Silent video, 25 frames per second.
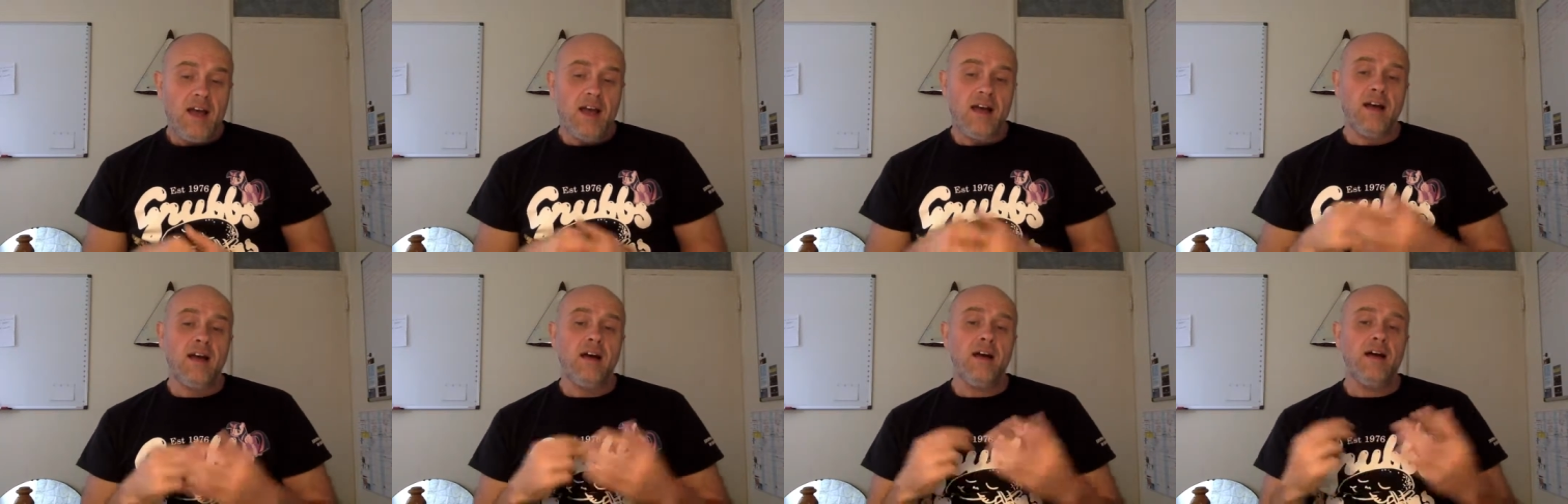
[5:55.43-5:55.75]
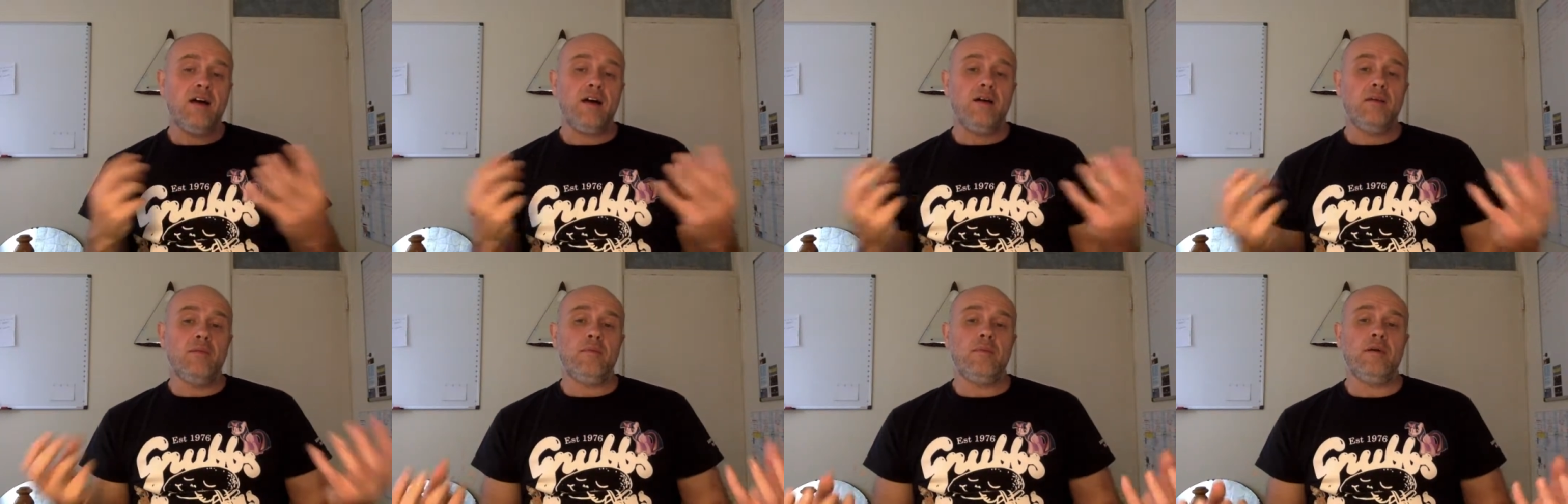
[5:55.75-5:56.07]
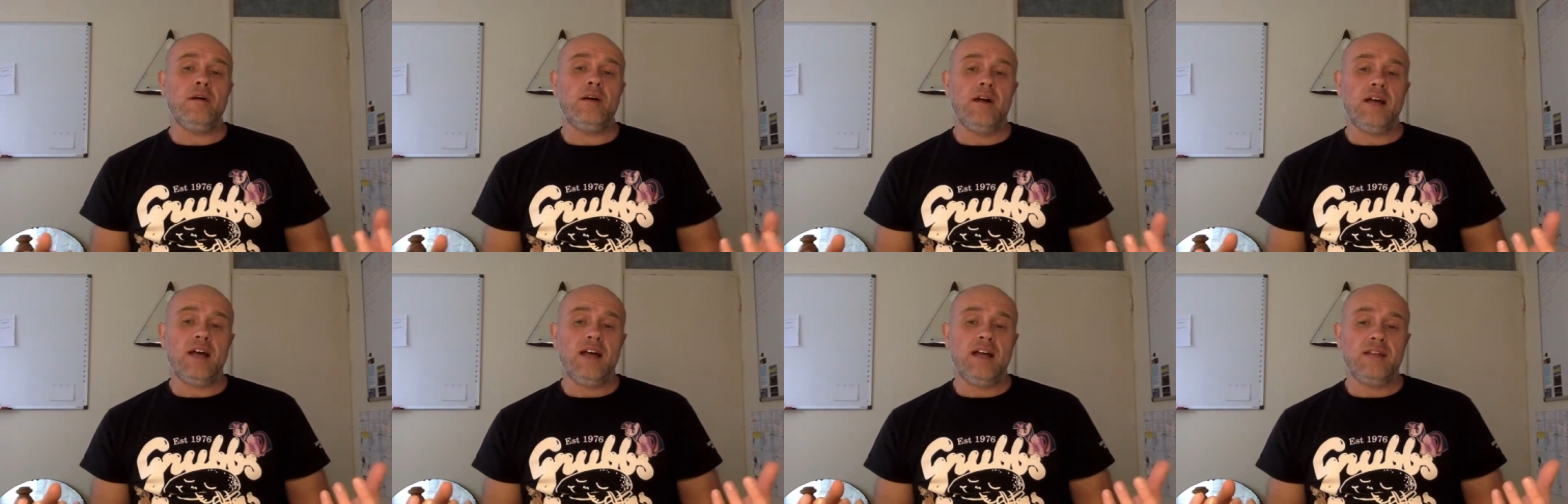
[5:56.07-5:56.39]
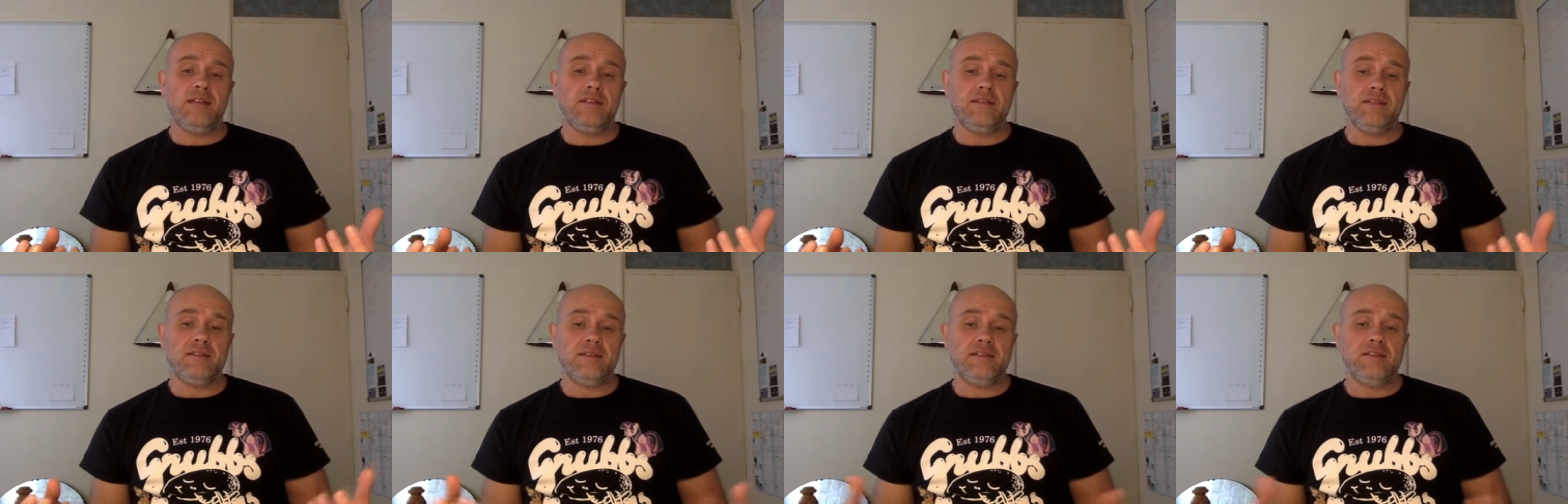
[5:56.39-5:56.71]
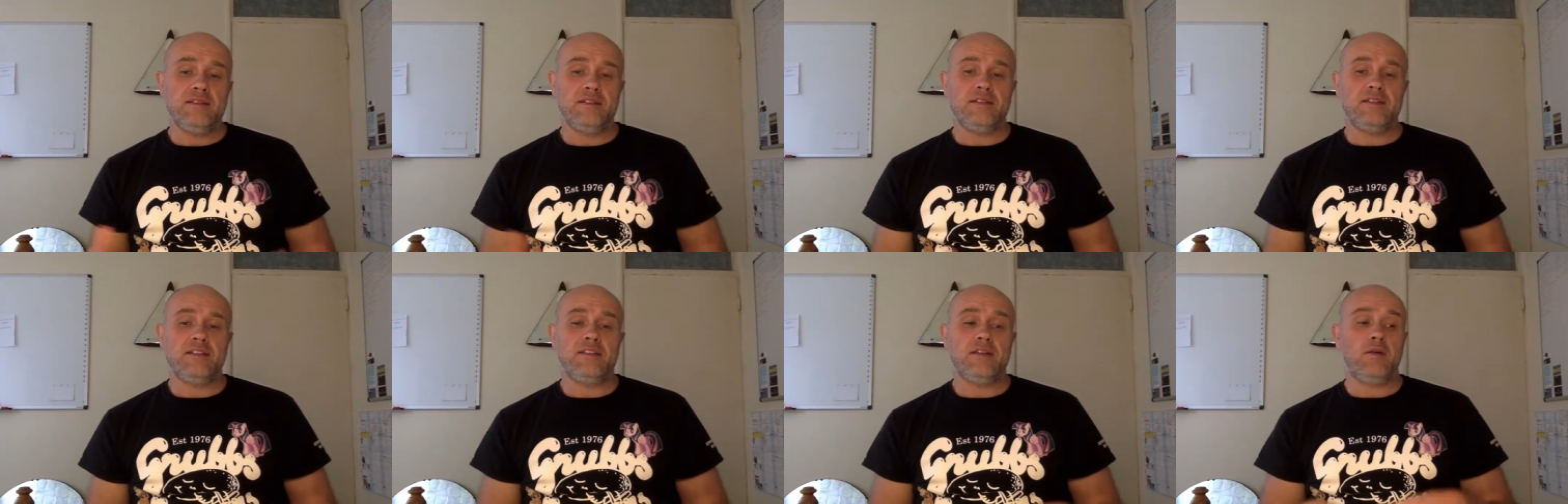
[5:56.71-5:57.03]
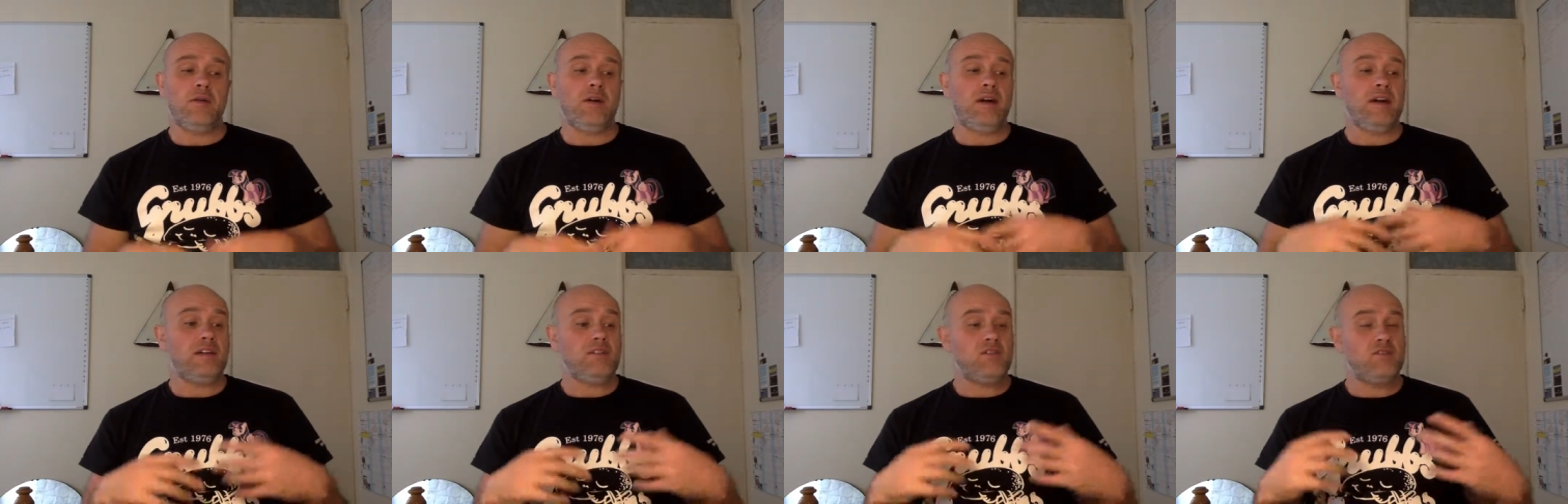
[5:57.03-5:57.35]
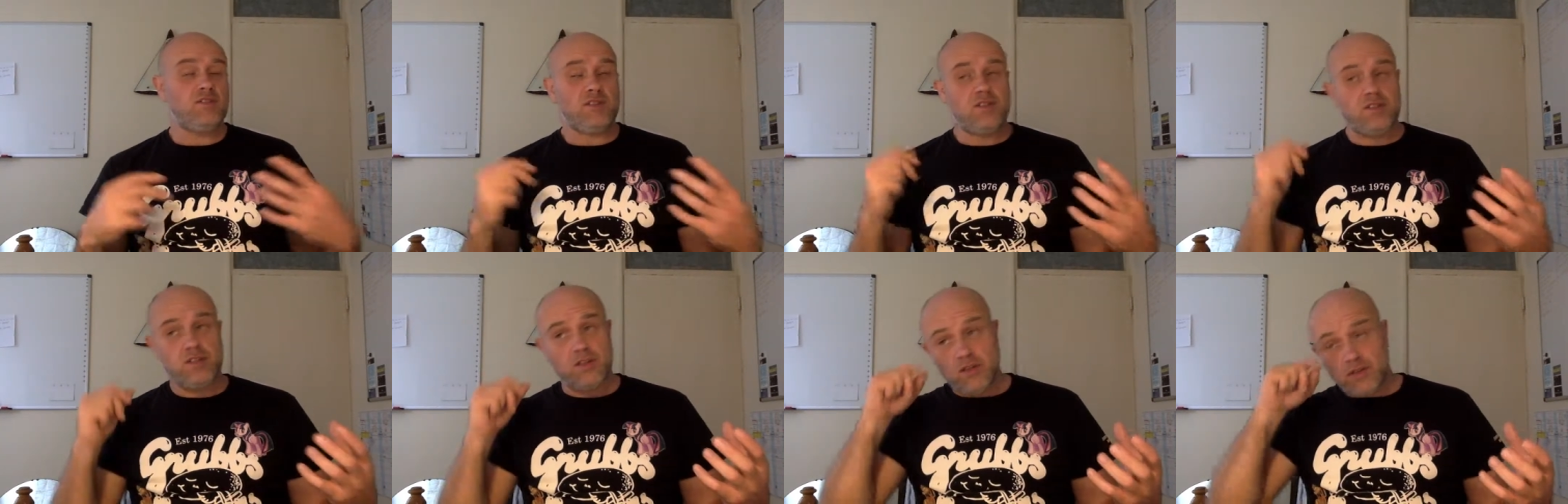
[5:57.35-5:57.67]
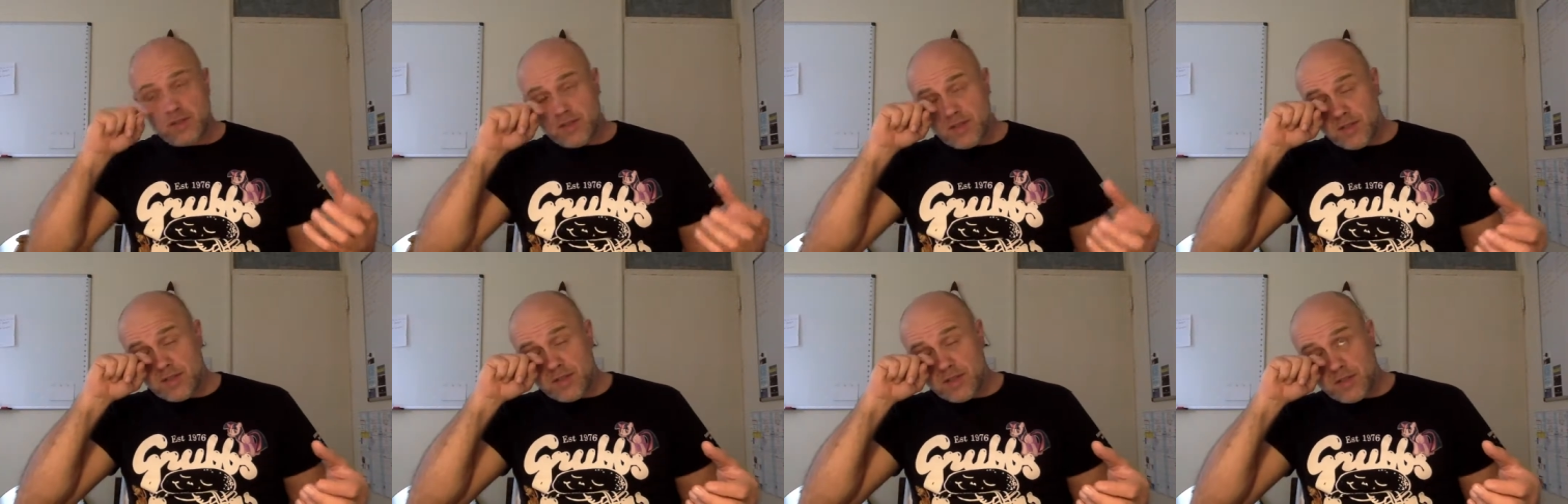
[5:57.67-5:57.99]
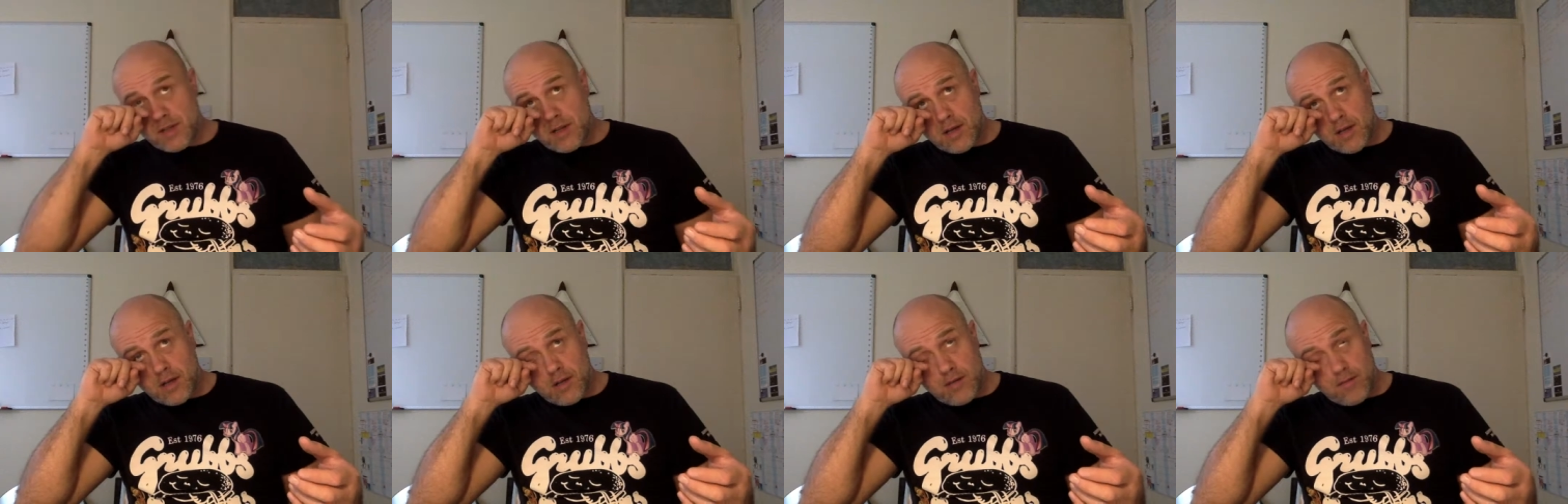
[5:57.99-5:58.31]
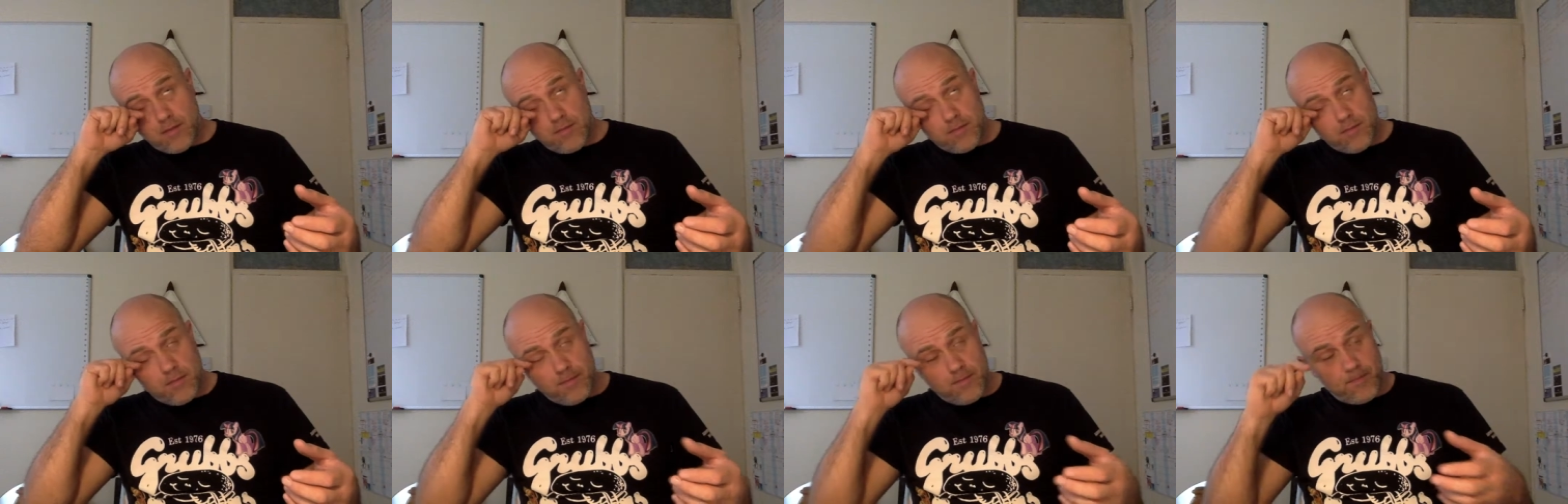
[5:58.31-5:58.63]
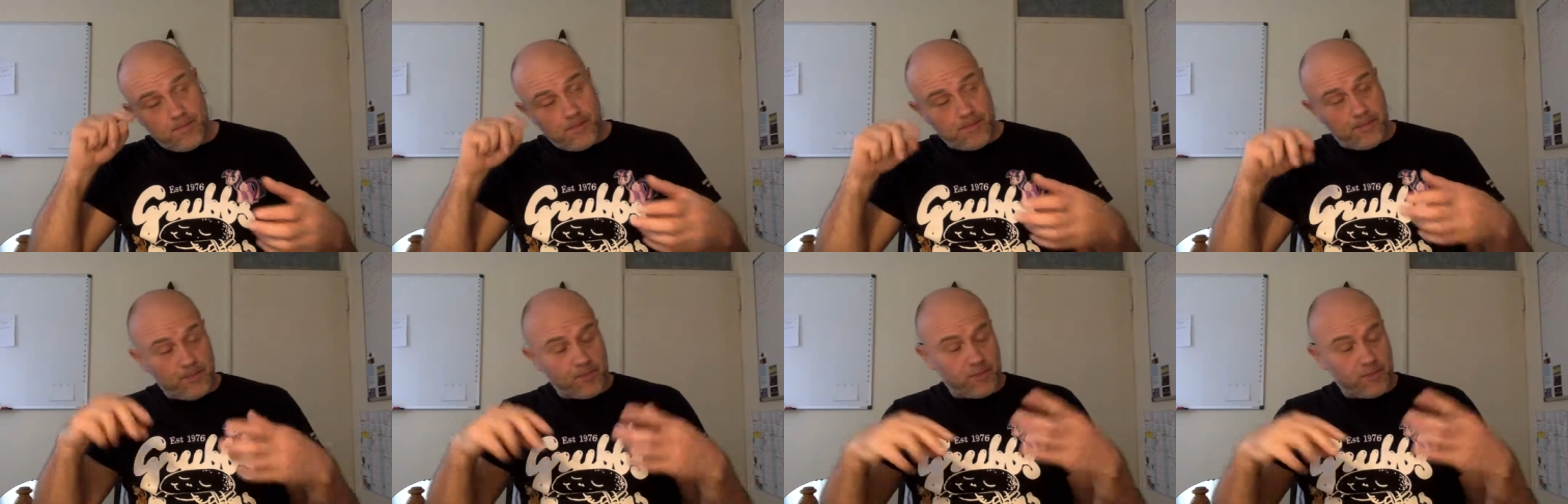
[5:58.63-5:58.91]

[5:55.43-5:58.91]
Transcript: Um, and so I introduced um,